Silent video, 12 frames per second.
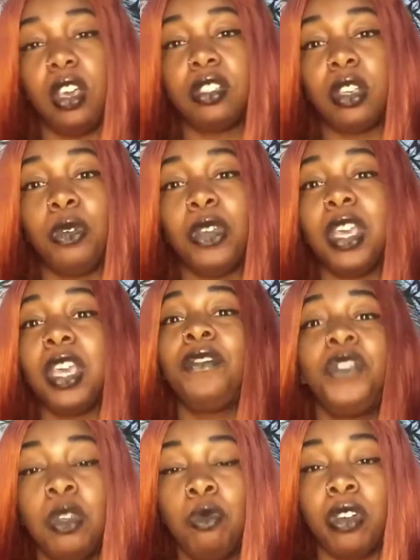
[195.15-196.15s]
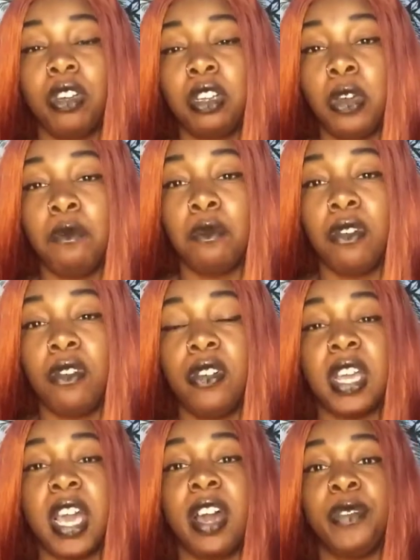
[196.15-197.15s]
So if you want to know more
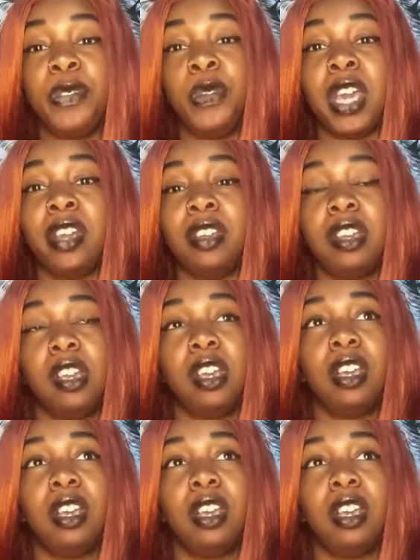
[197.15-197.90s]
on how you can